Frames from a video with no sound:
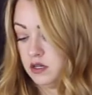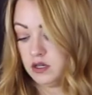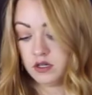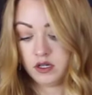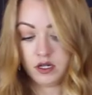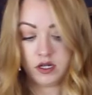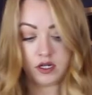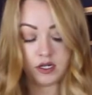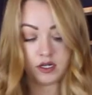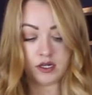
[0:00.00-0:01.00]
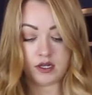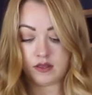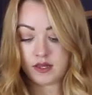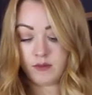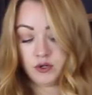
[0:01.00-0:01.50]
And
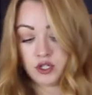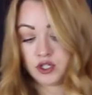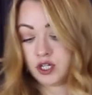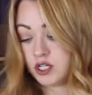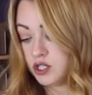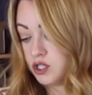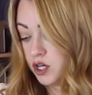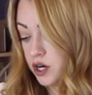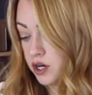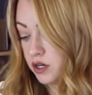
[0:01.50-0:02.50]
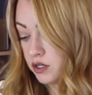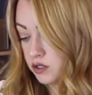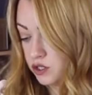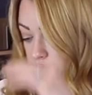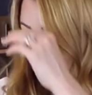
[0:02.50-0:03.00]
then we're just going to stir
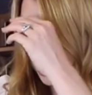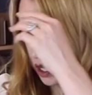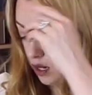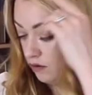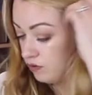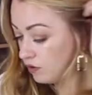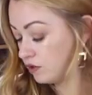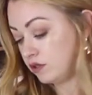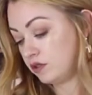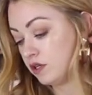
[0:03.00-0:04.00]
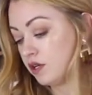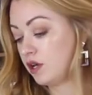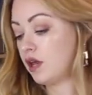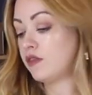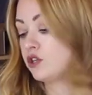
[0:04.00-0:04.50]
to dissolve
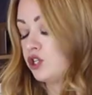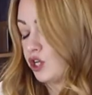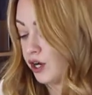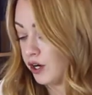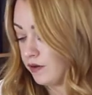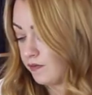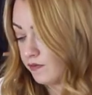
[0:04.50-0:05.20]
the sugar.